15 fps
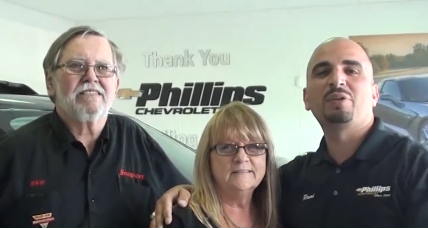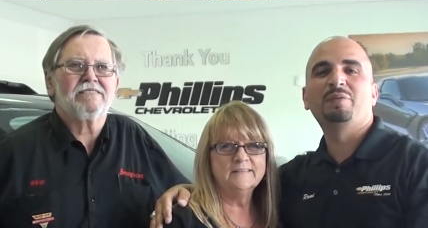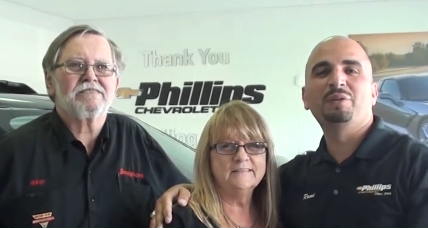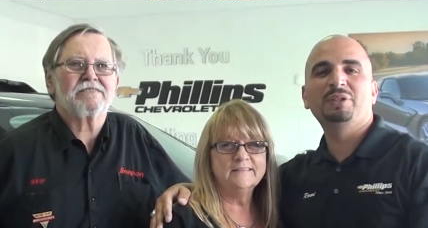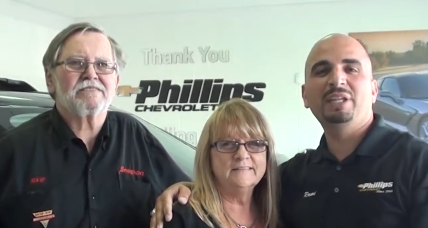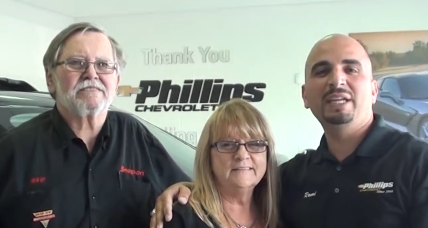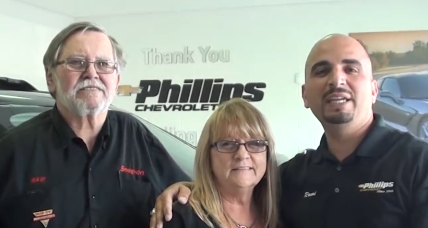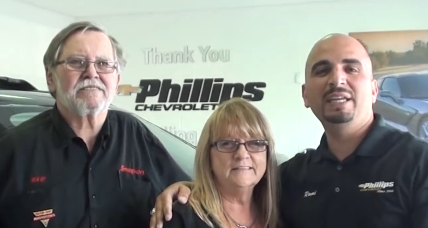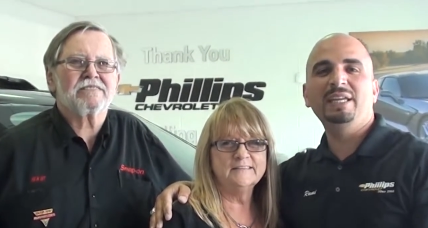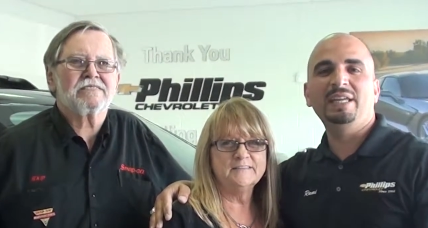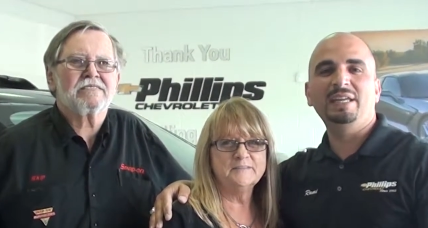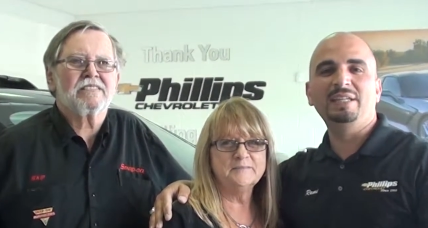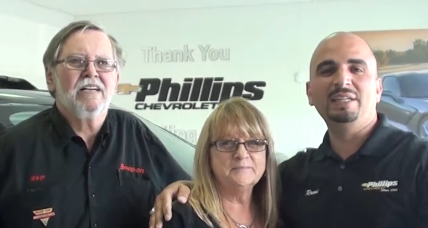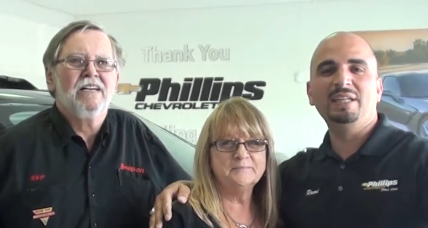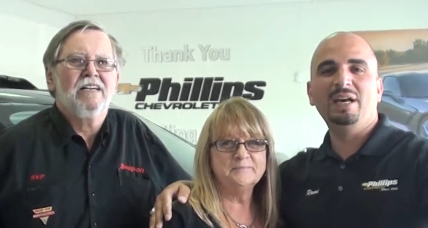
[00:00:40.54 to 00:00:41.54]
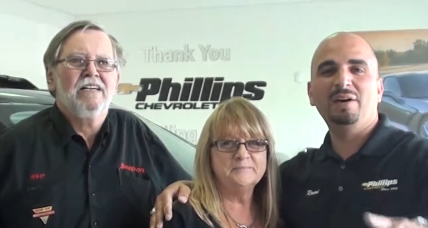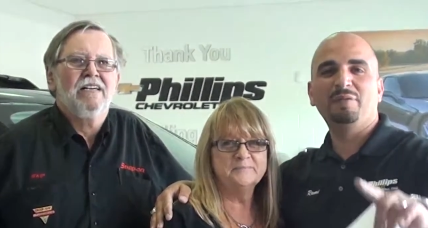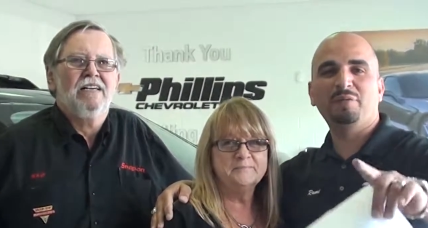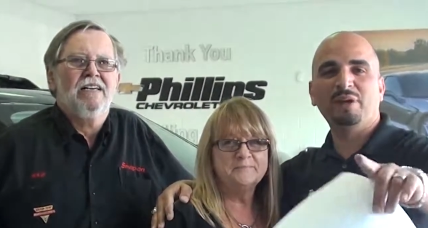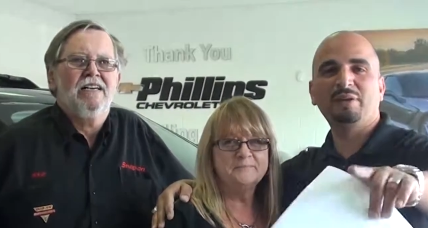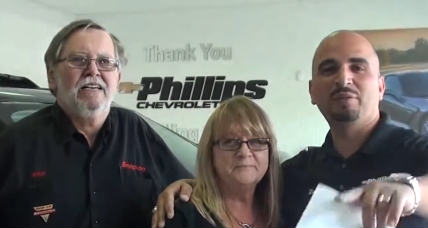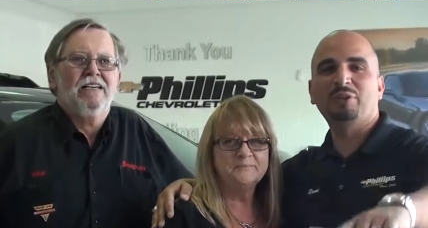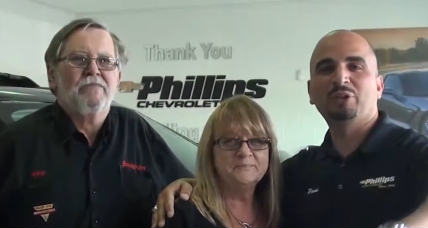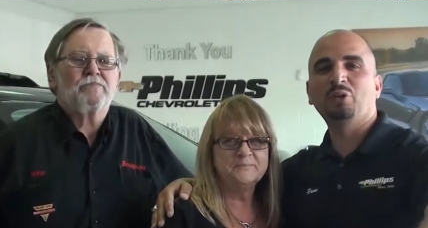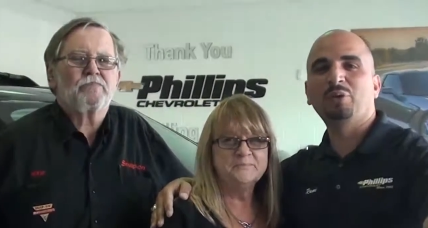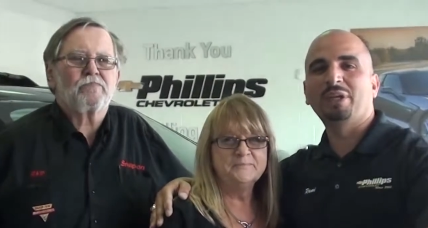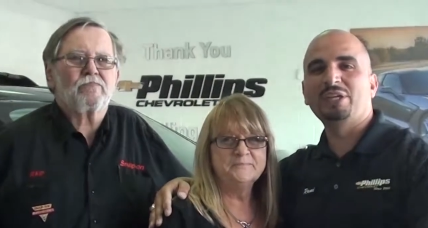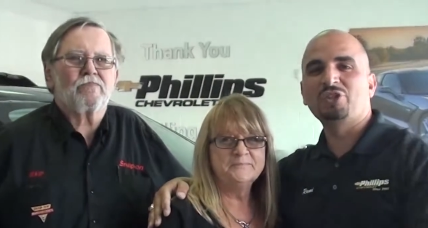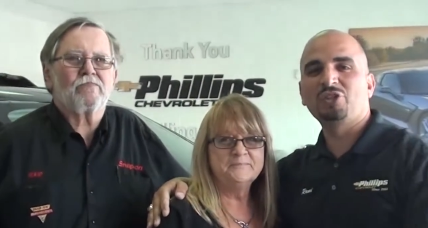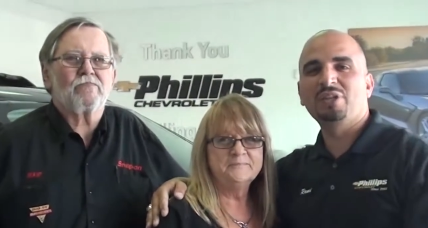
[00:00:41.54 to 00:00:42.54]
Speaker 1: Chevrolet in uh, Frankfort
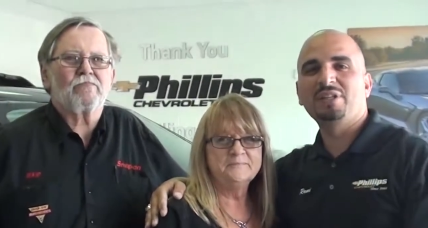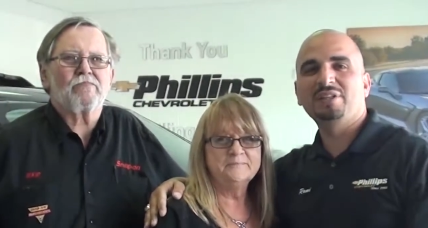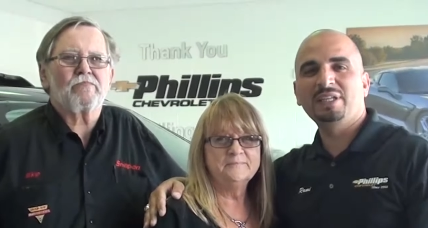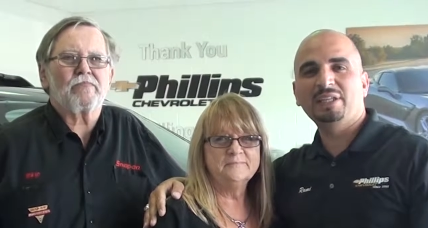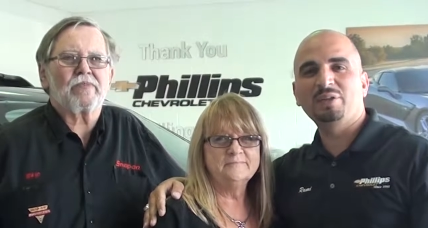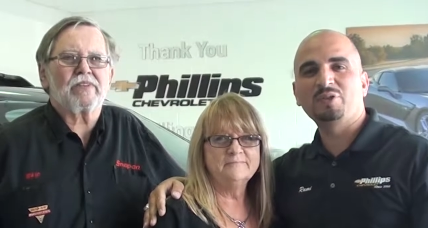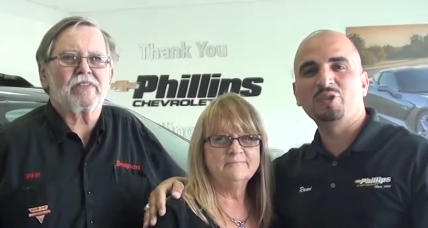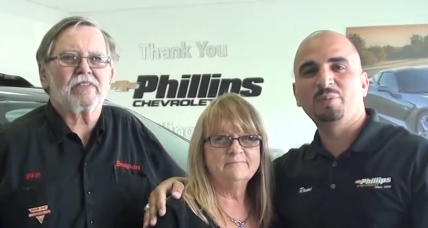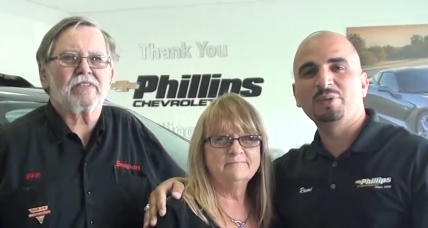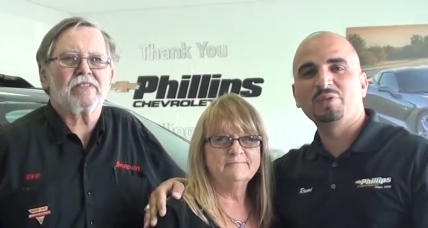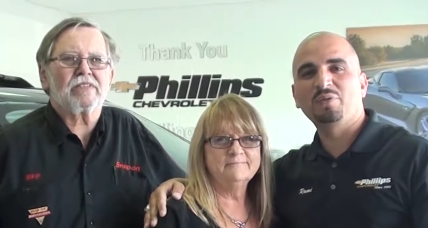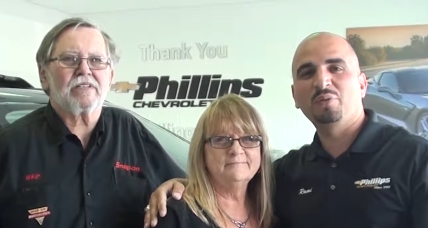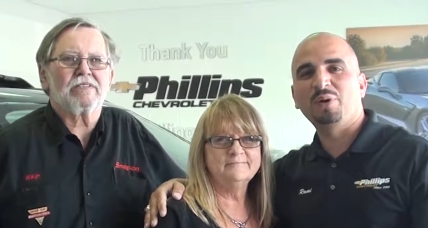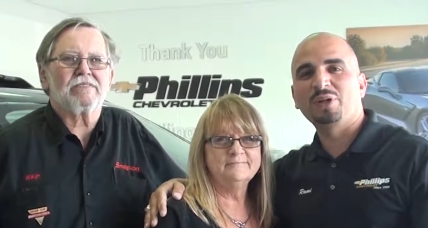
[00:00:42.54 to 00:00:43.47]
location. And thank you so much for